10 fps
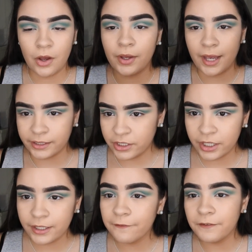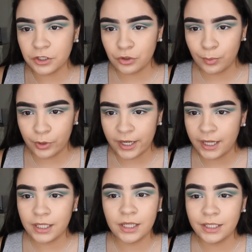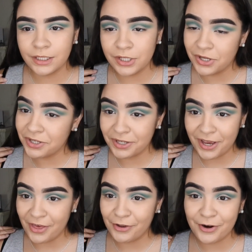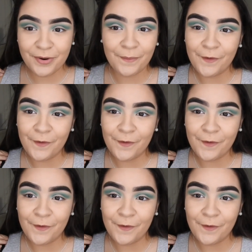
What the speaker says: Okay, I took an official break to gather